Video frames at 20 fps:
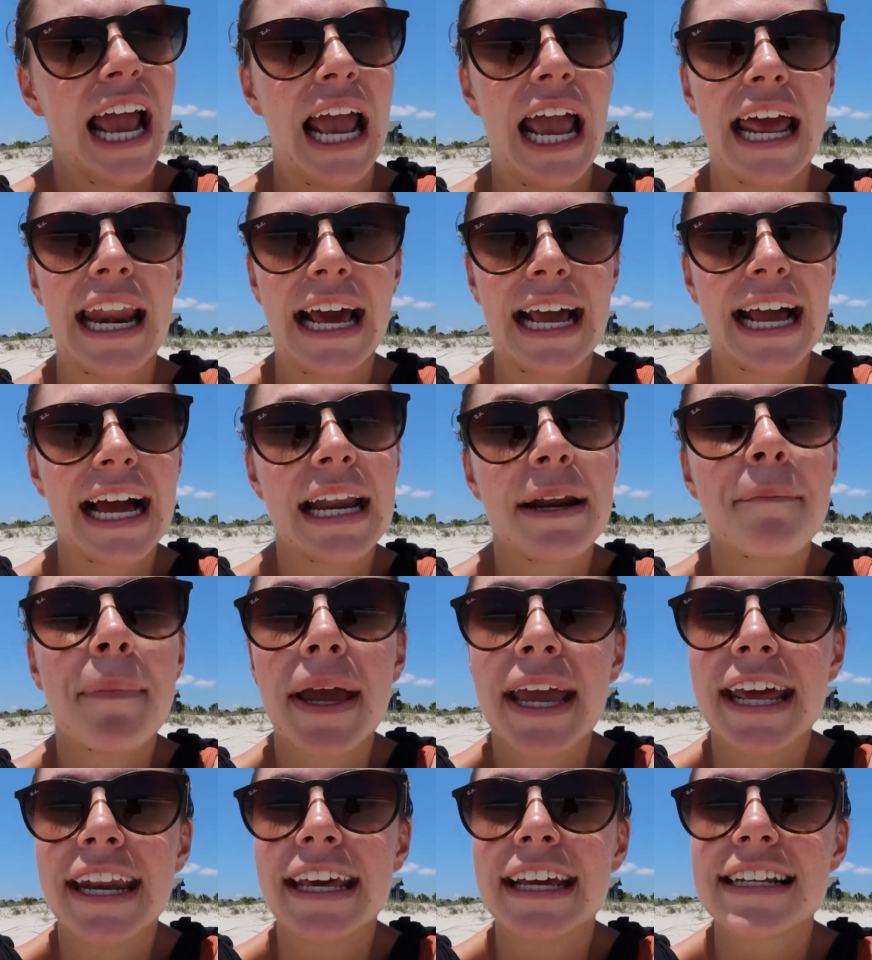And I kind of
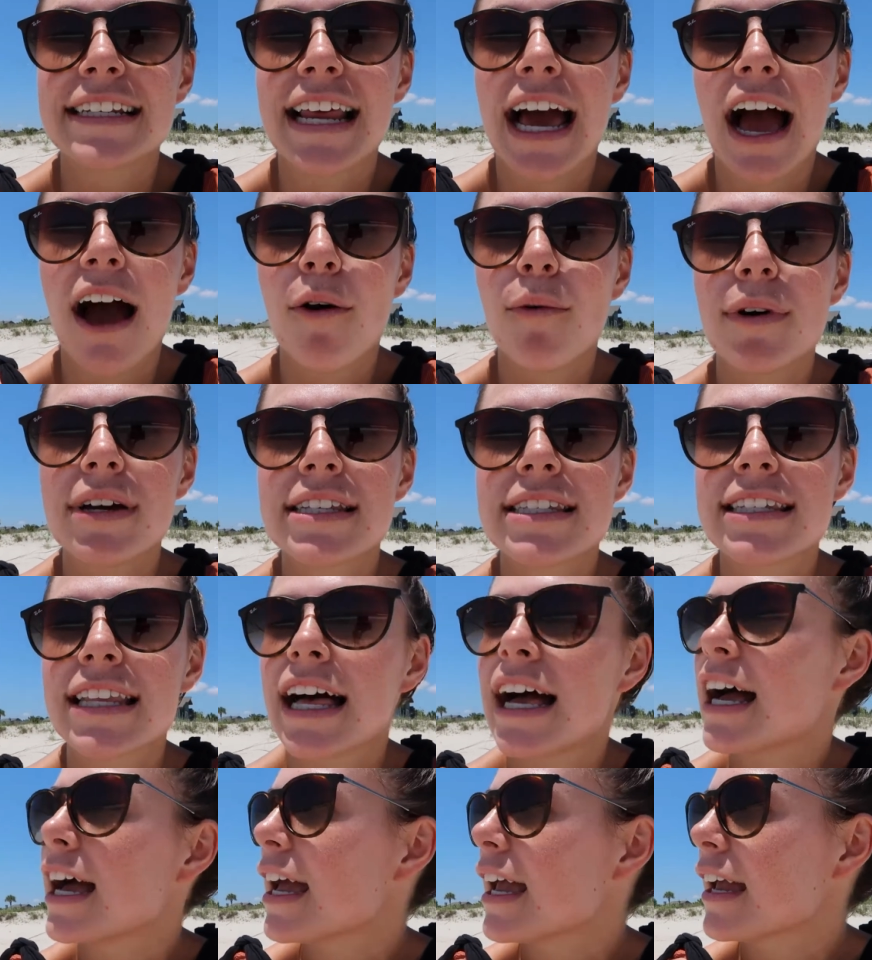panicked. I was
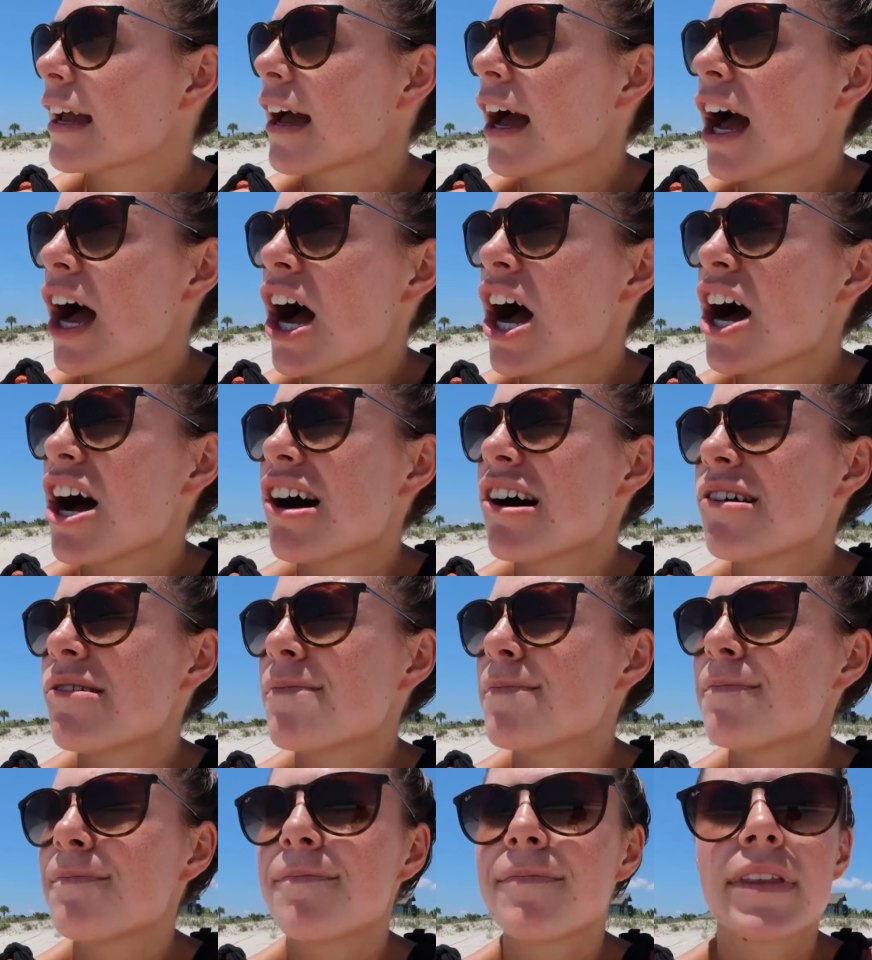like,
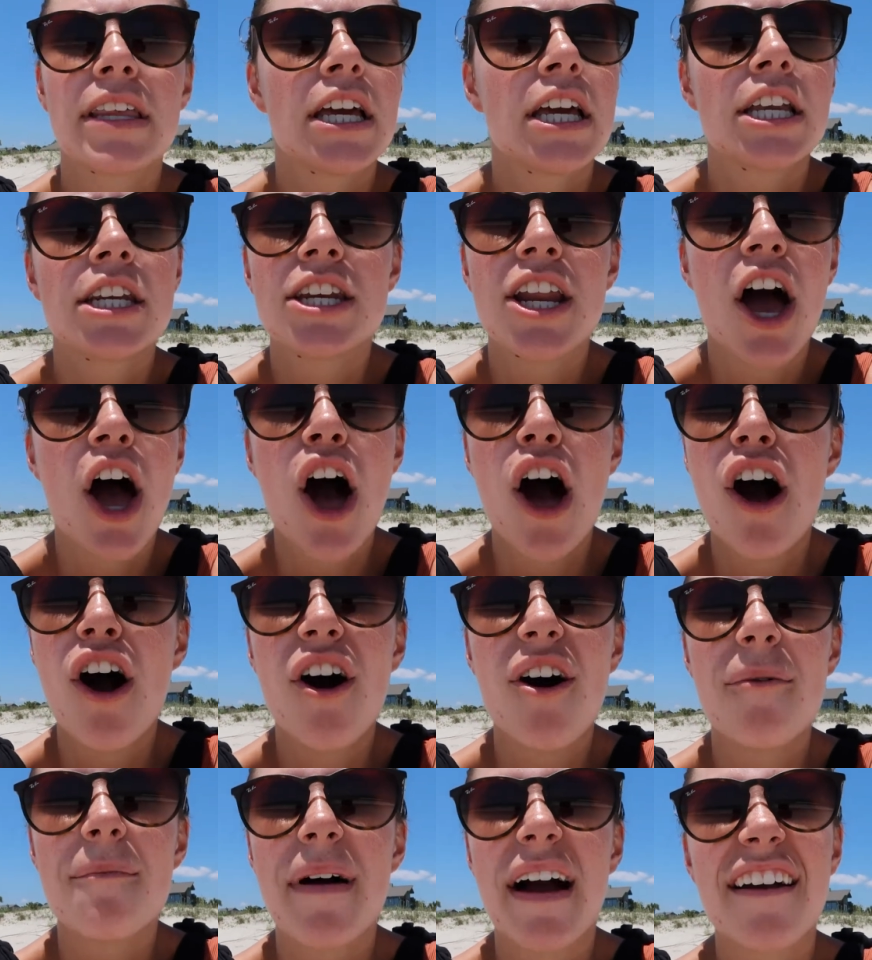um,
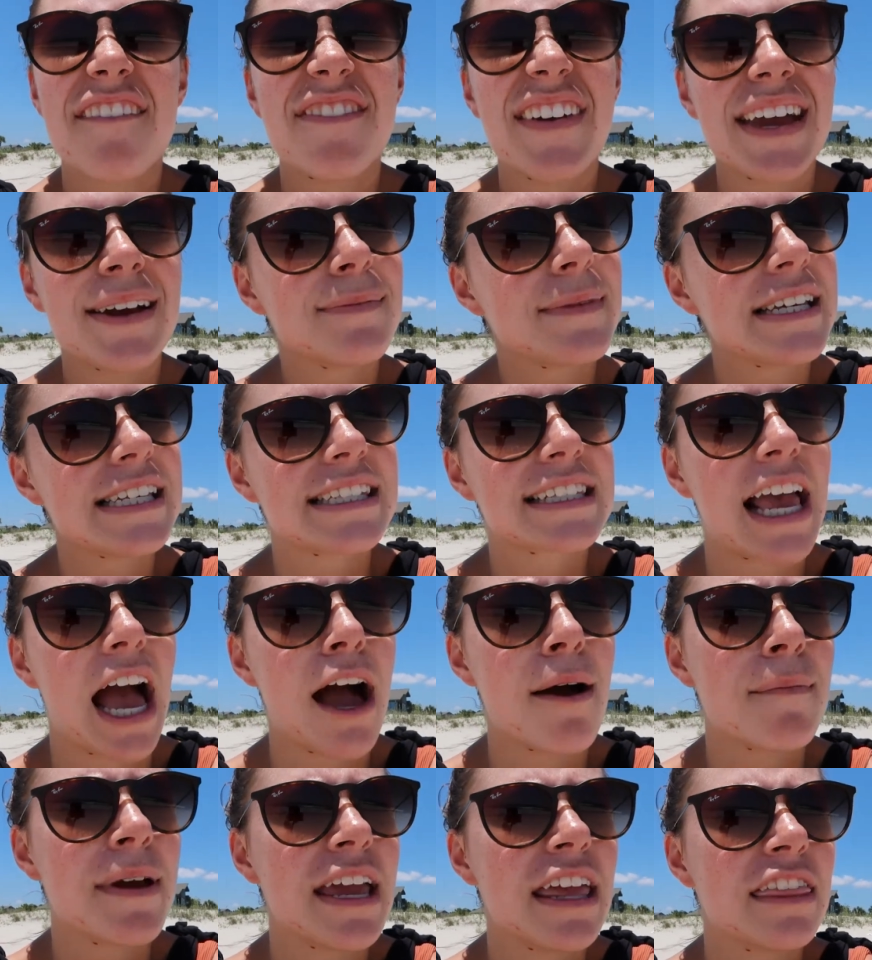no, my family's
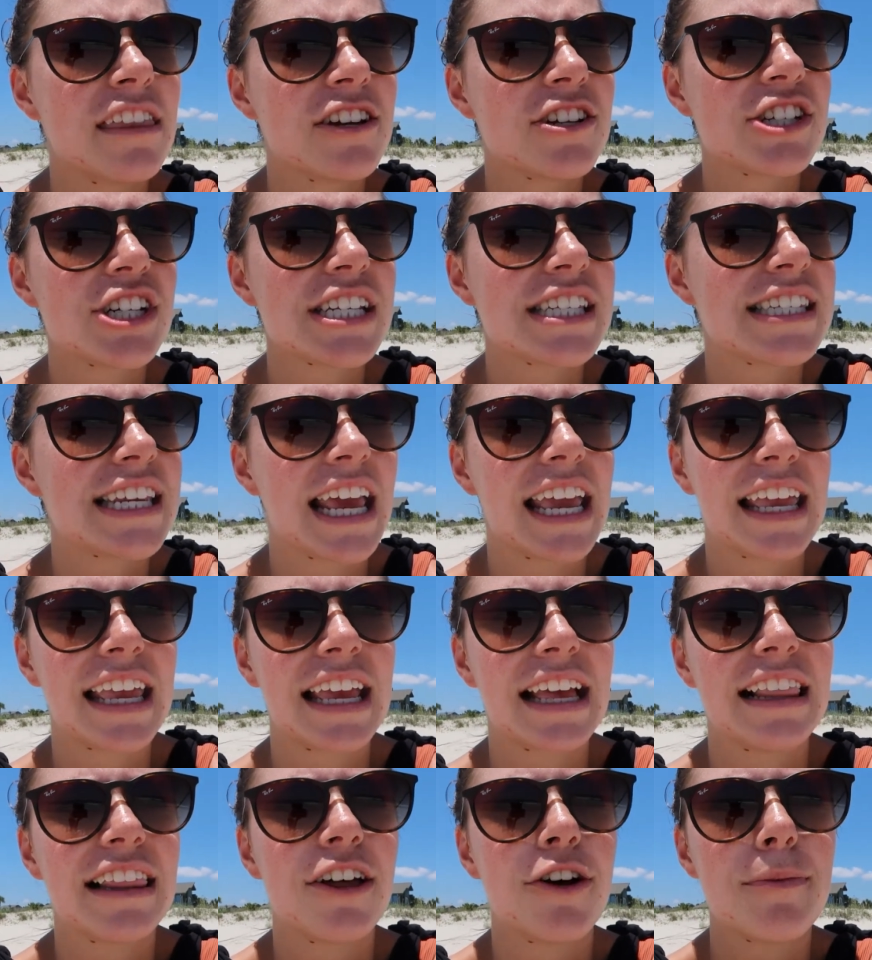coming. They're just
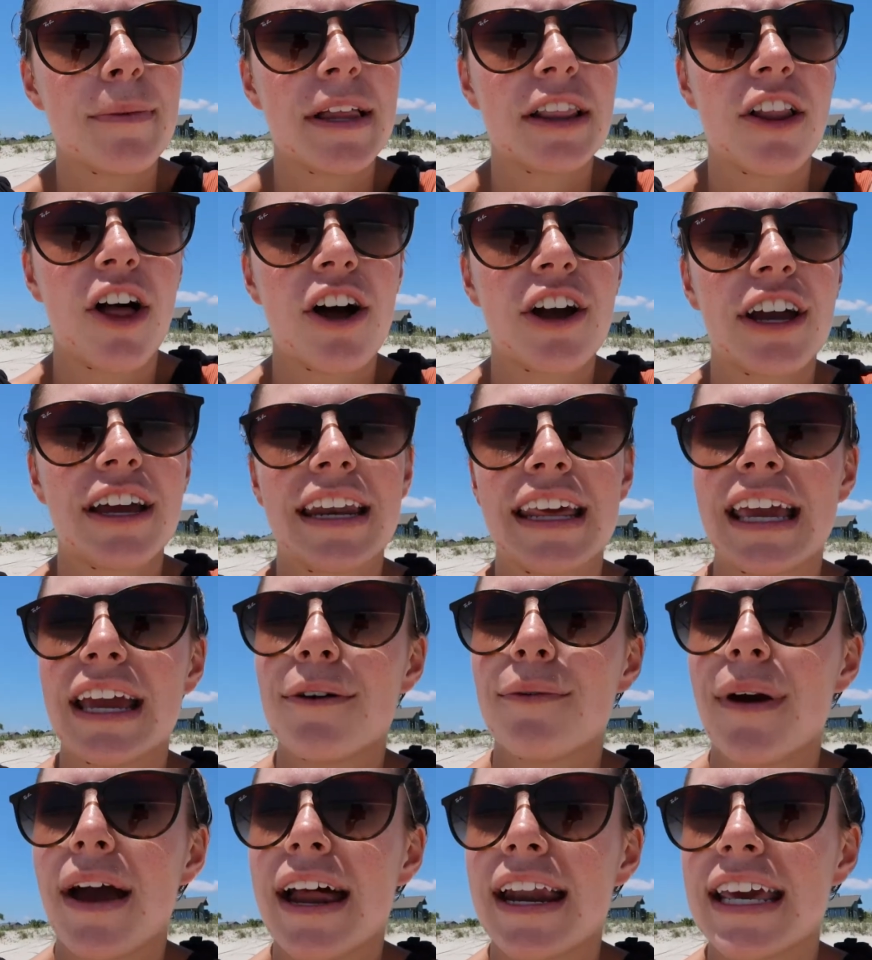taking a little bit longer to
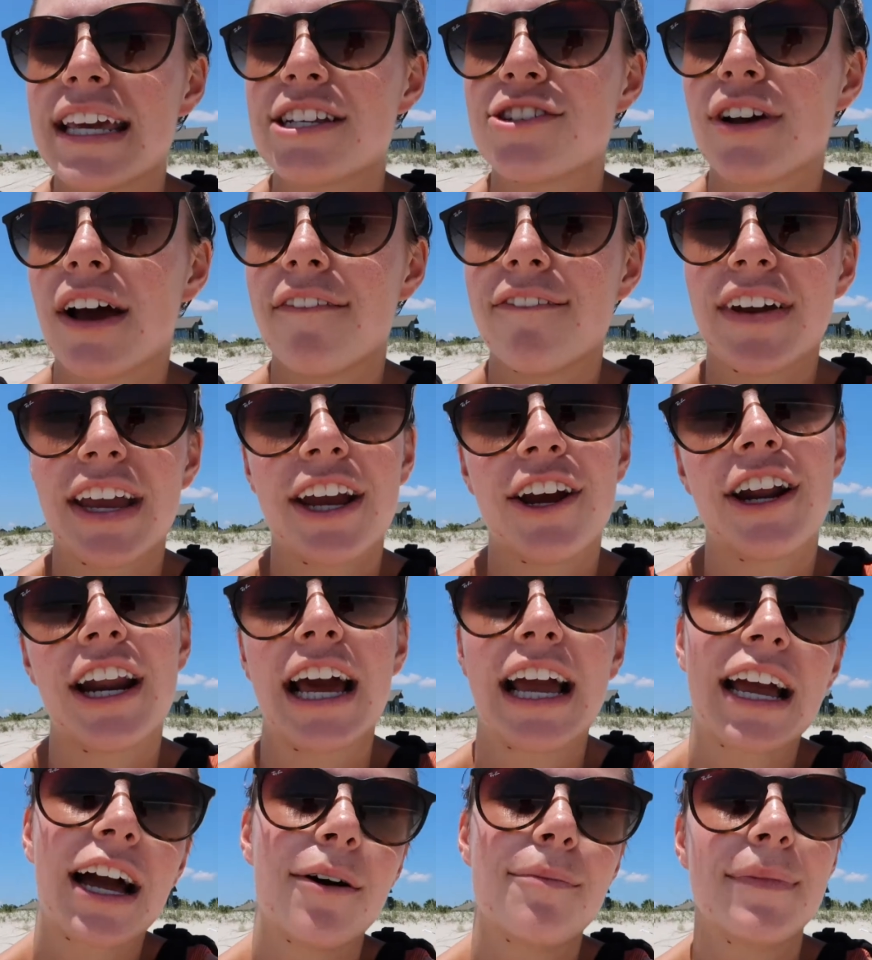get ready, so I figured
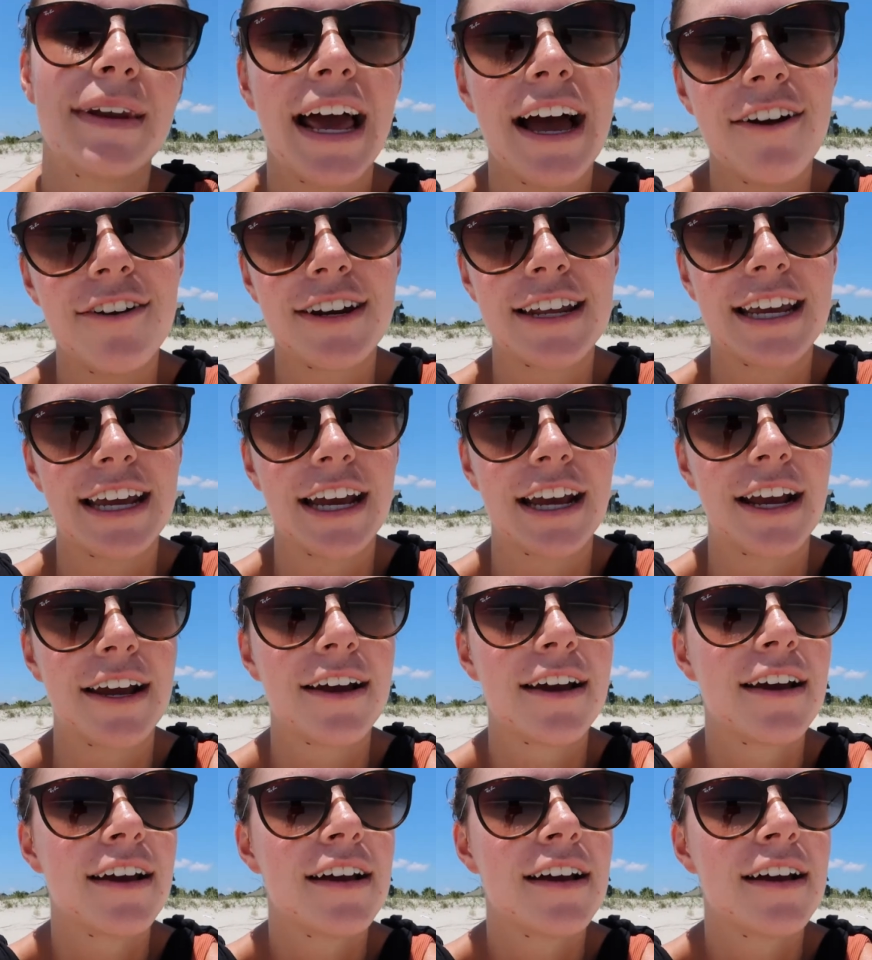I'd come down here.